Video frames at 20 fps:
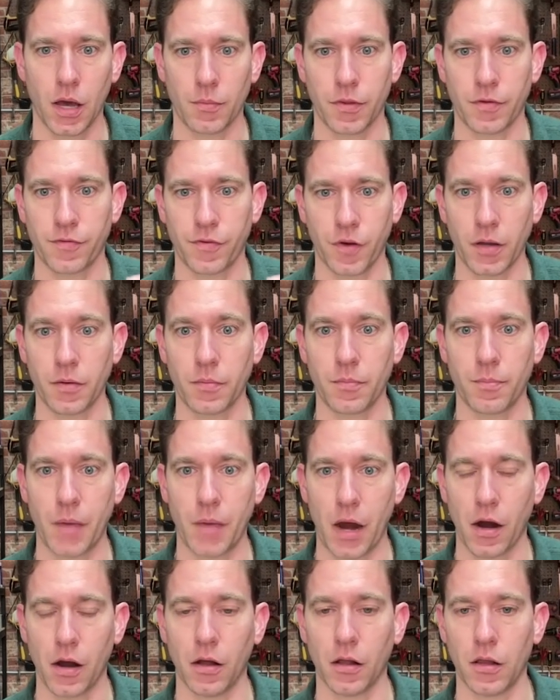The front
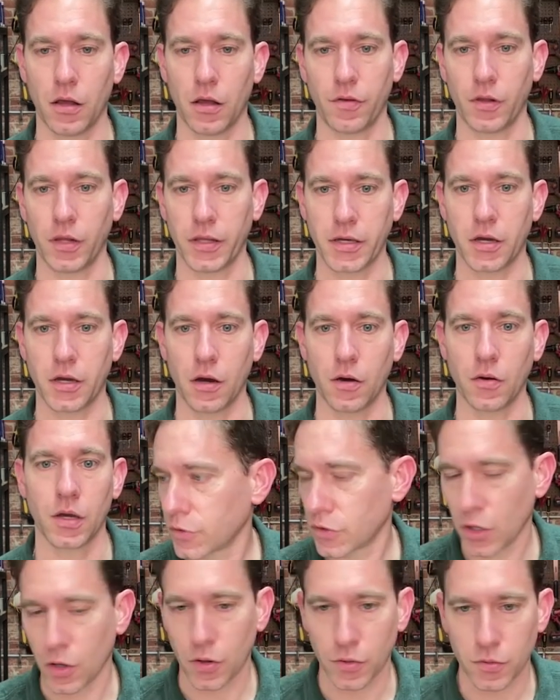barrel of a Lico.
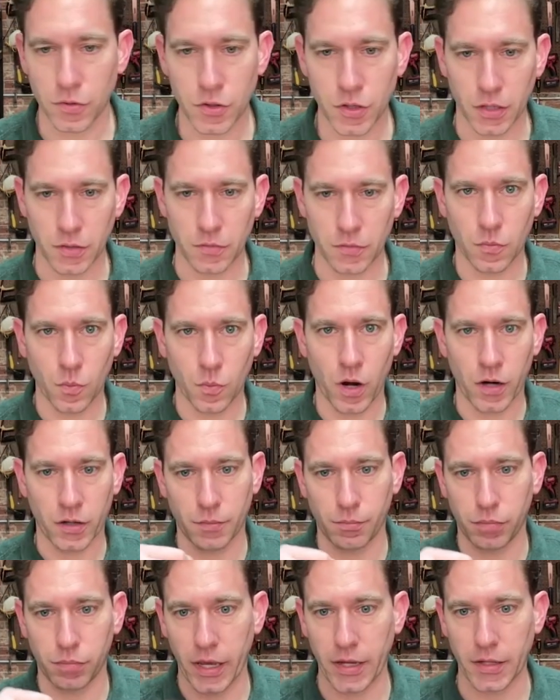So you can
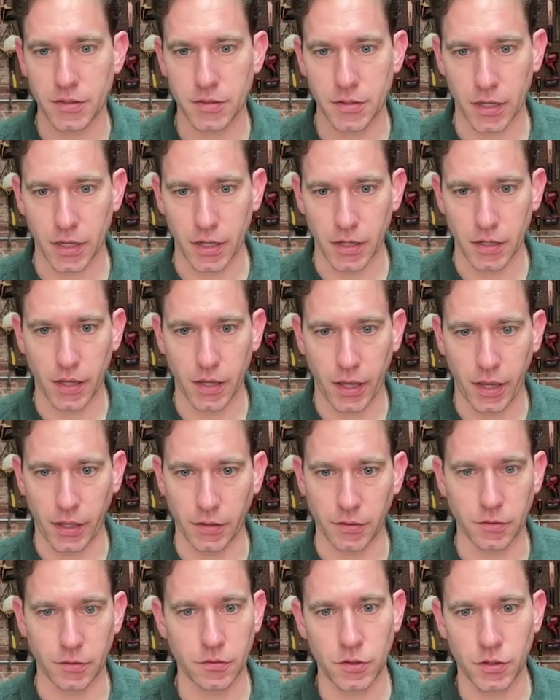work the blades in
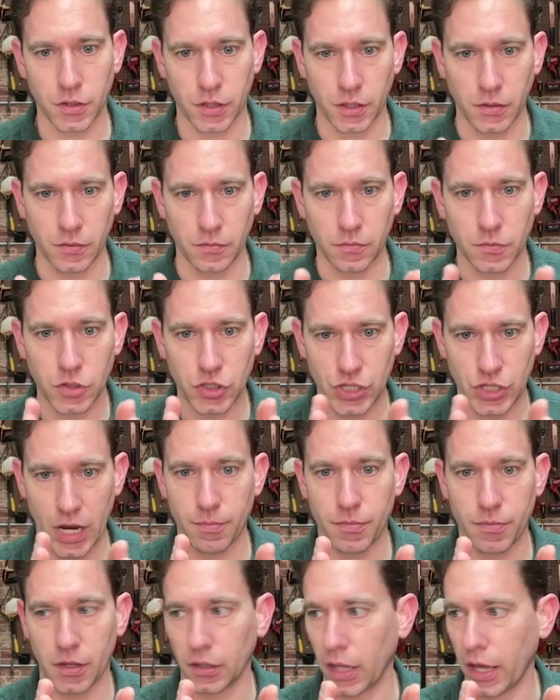and you can
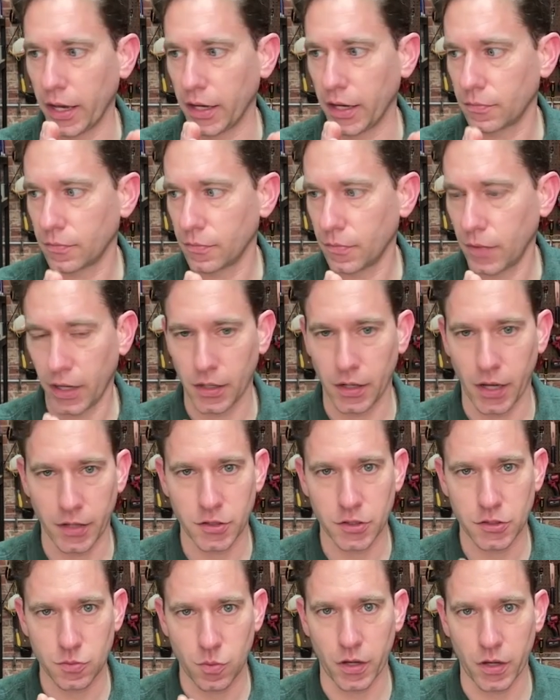shape the light. And I
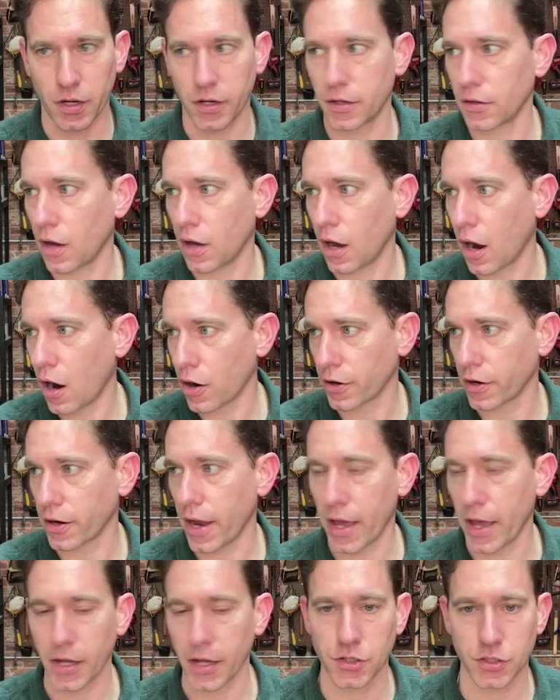just wanted a harder
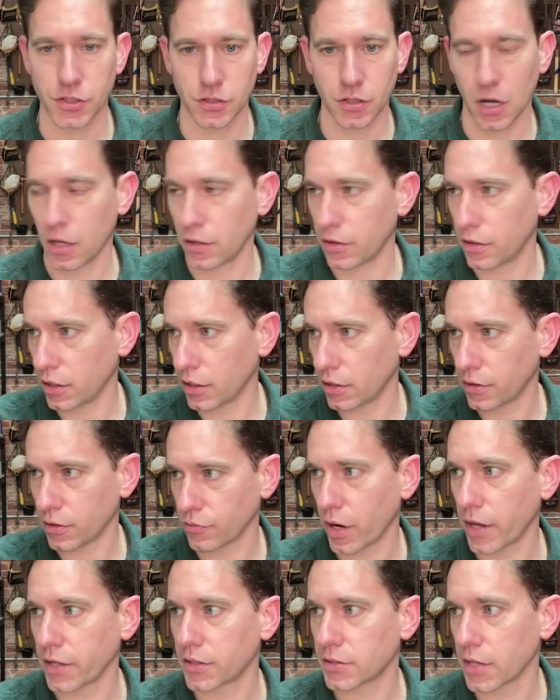edge on the
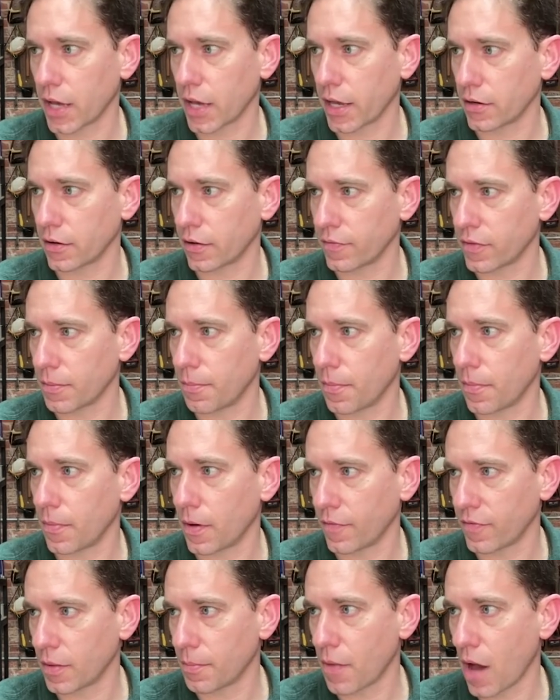right side
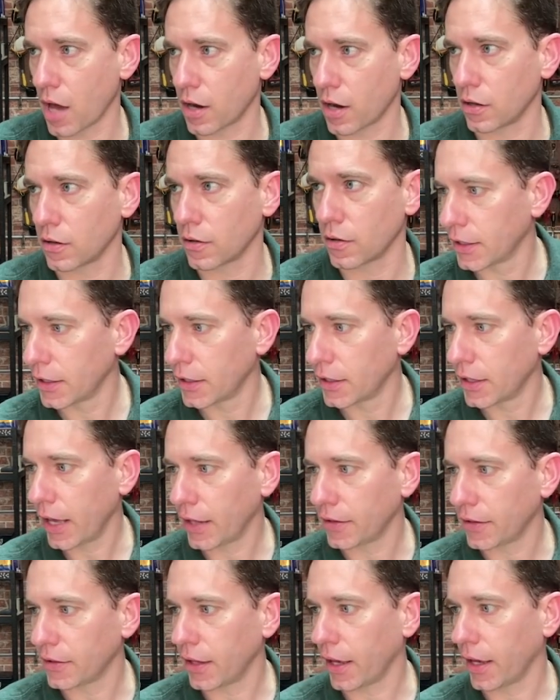of the bottle.
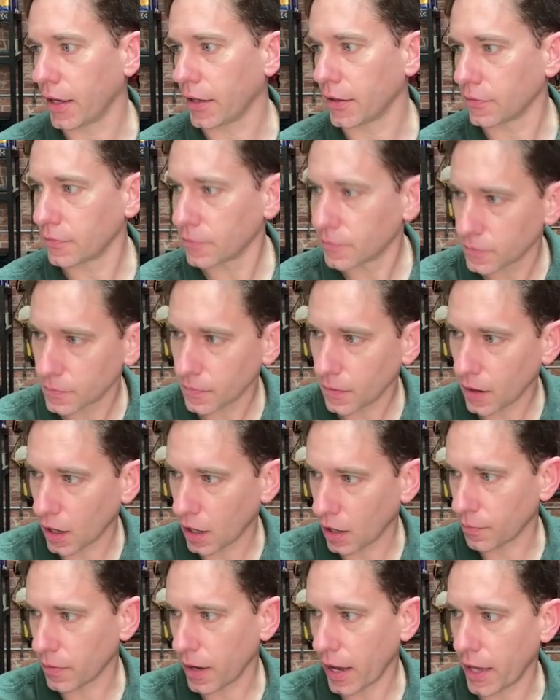And then
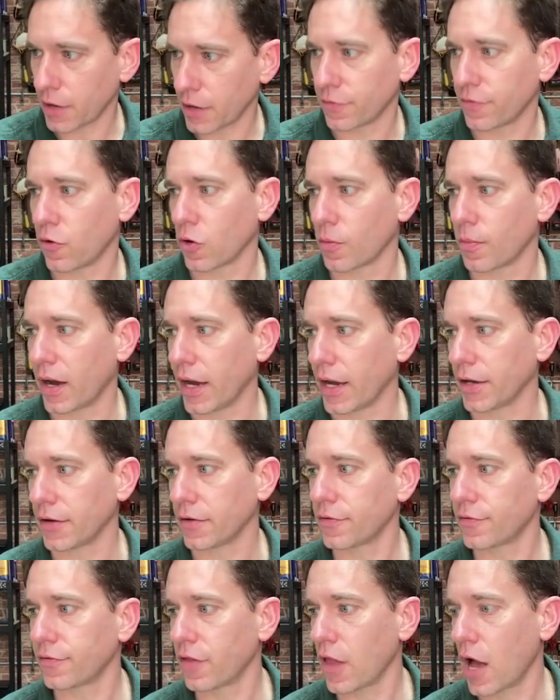I had a 4x
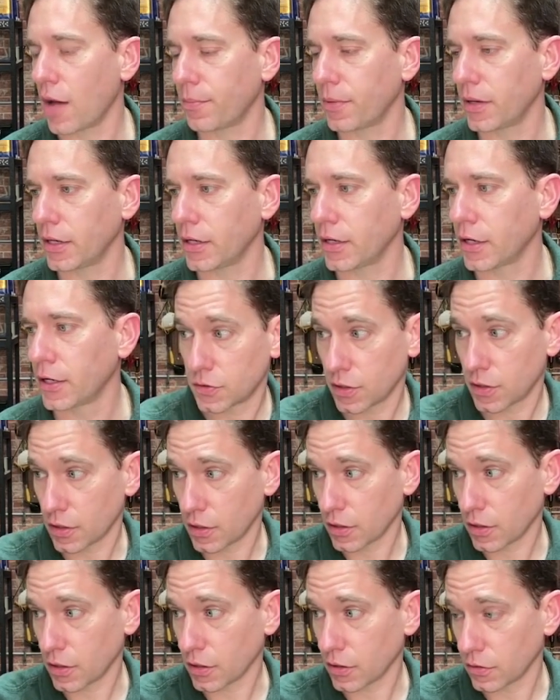floppy to
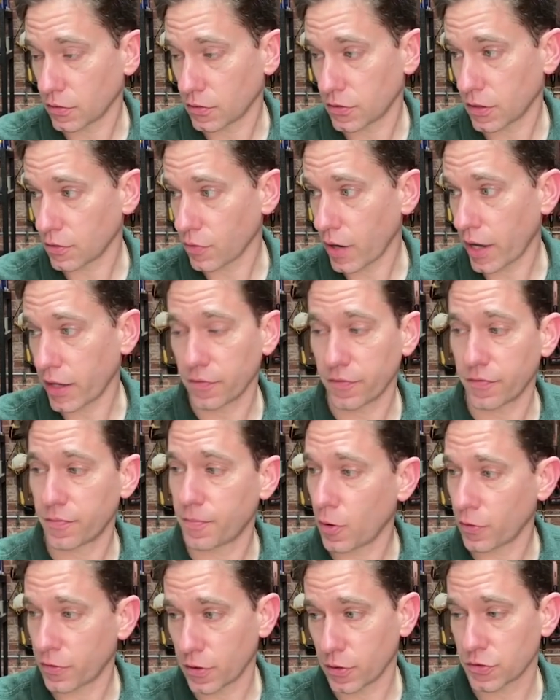the right of
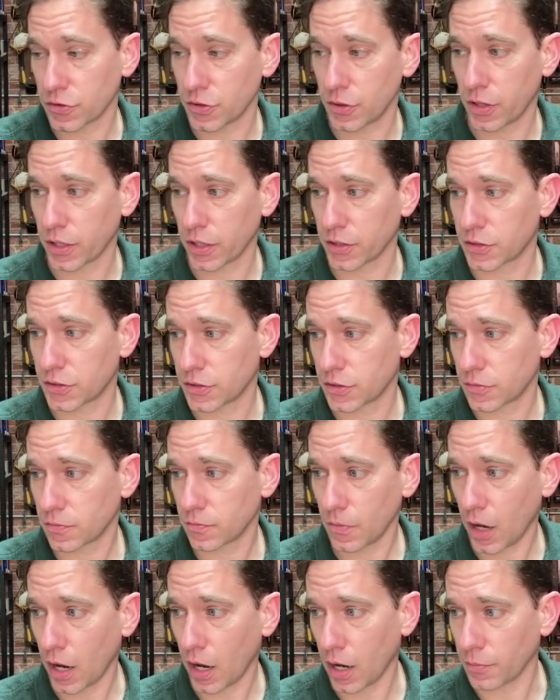both those units,
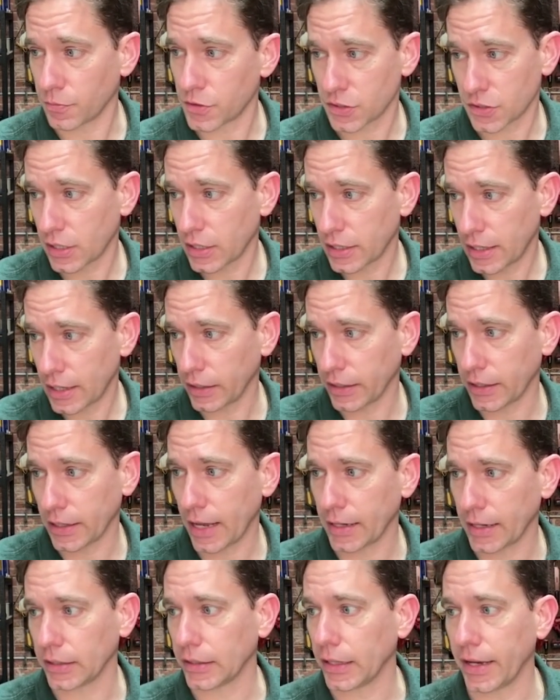just killing
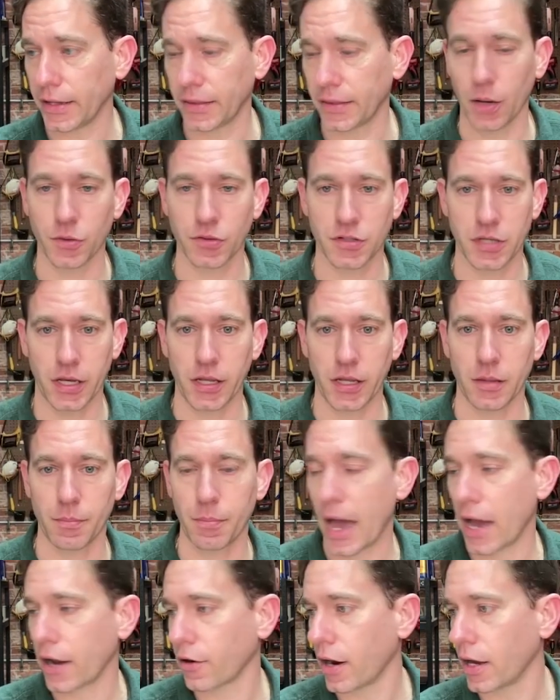any light that was hitting the
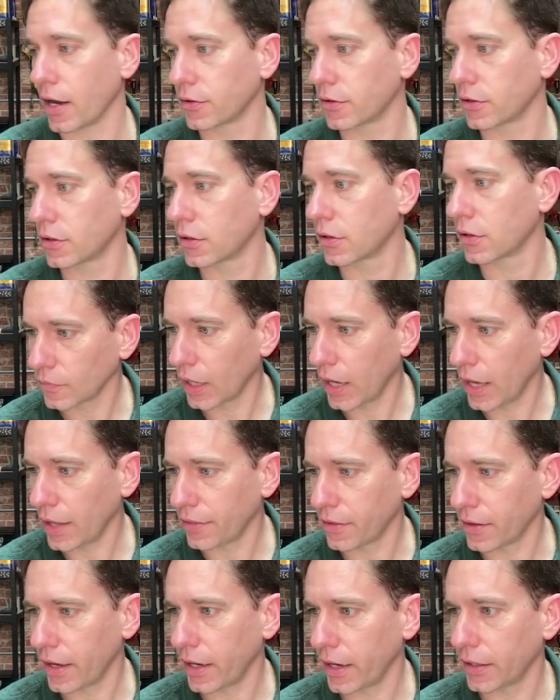background.
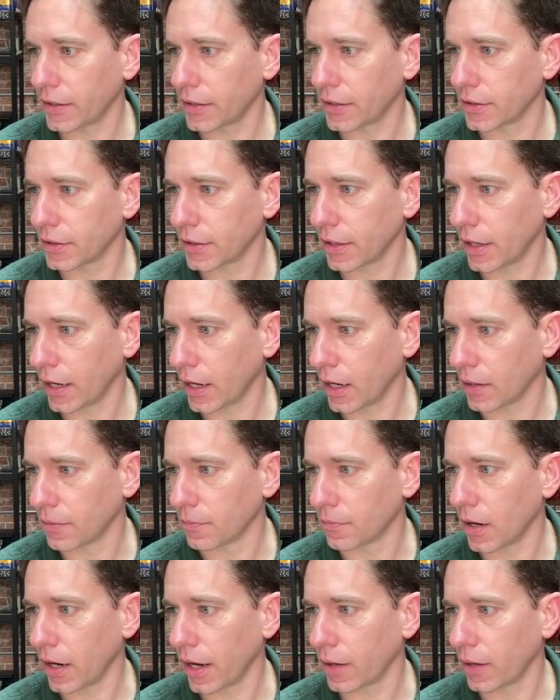And then
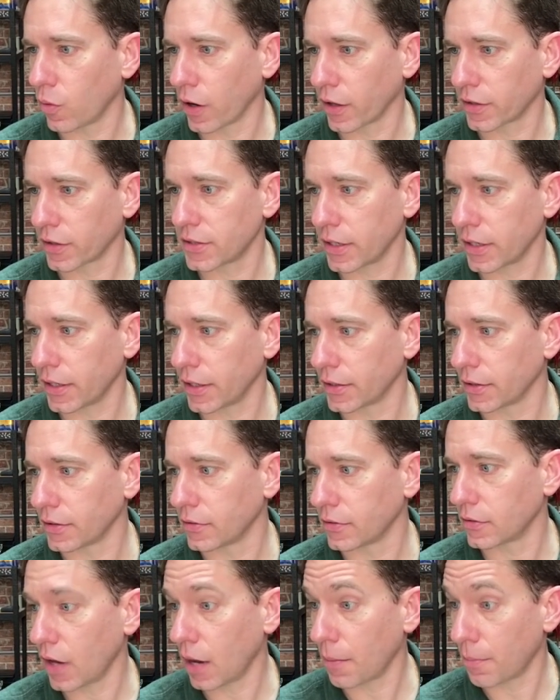I worked in
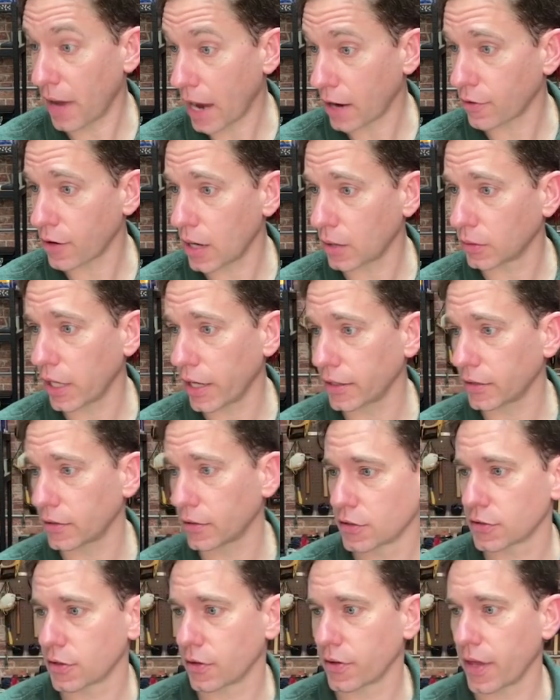a background light.
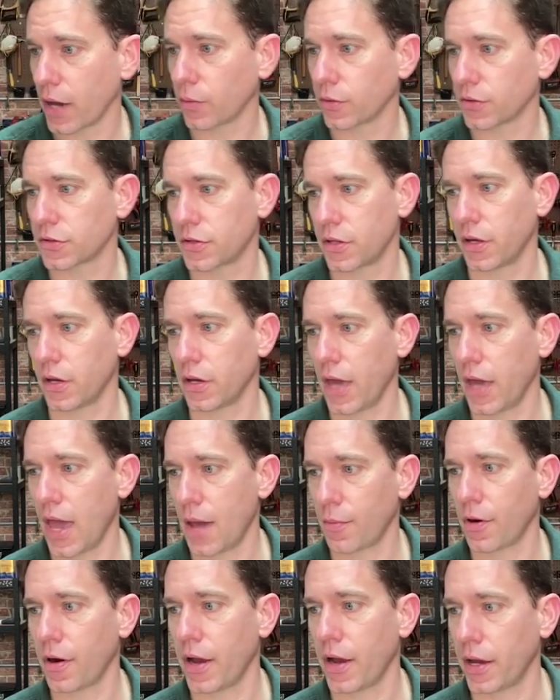So that was the
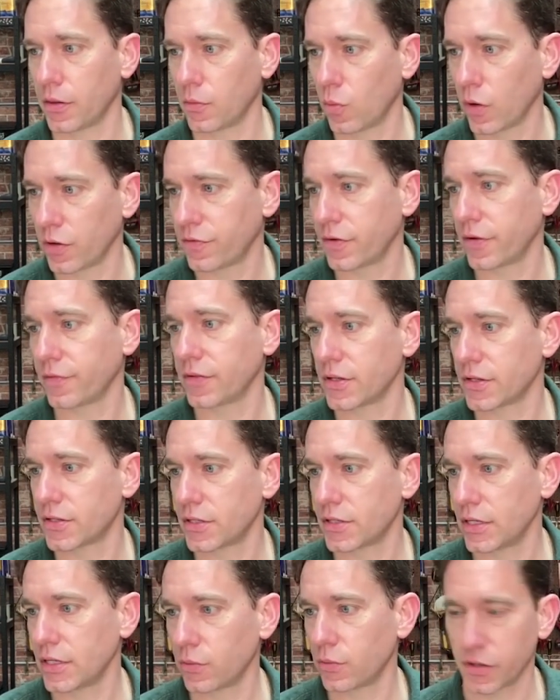Amaran
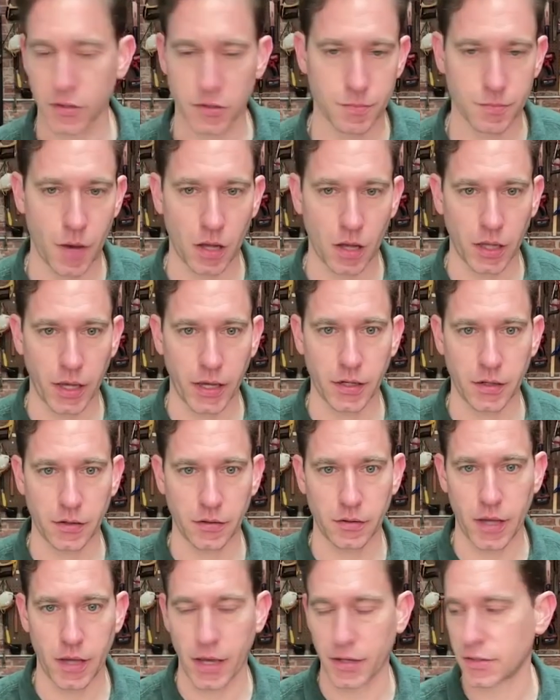150C with the Spotlight
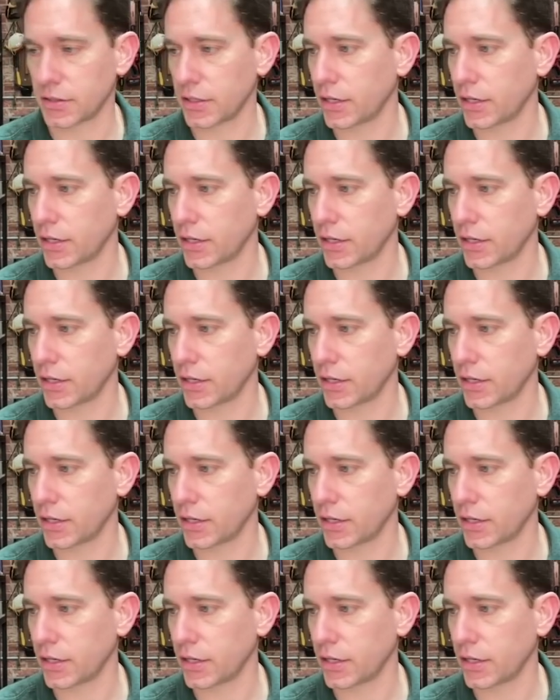SC